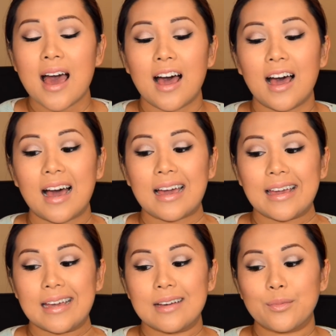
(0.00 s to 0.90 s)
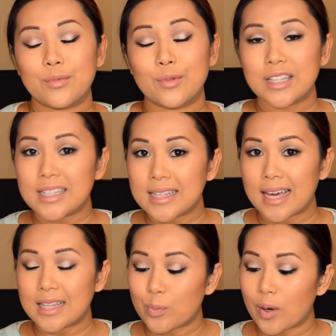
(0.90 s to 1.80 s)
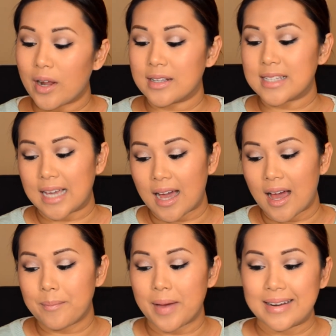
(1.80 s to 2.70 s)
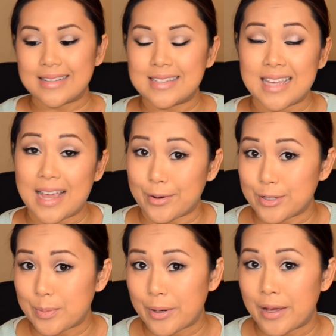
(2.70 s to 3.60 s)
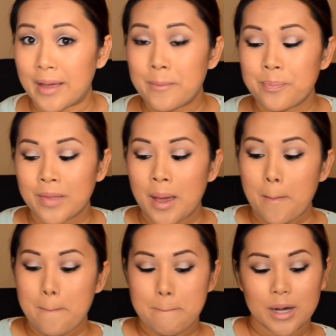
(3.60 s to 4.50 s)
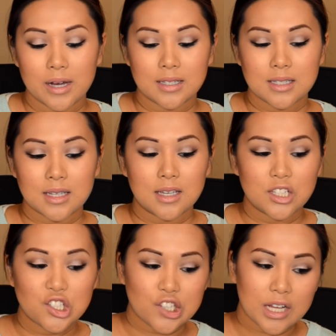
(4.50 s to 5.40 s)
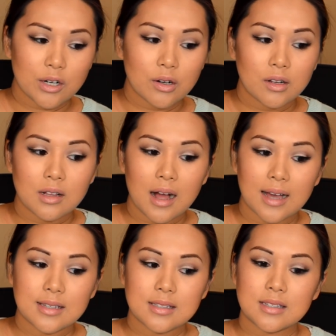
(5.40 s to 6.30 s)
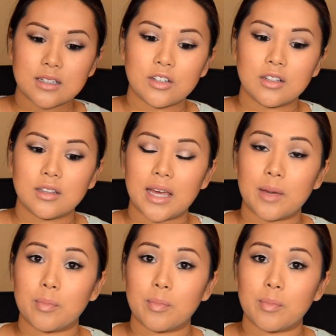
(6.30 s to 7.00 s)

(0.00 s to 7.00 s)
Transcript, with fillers: I really like the products I got, minus the hairspray, but in general, I still like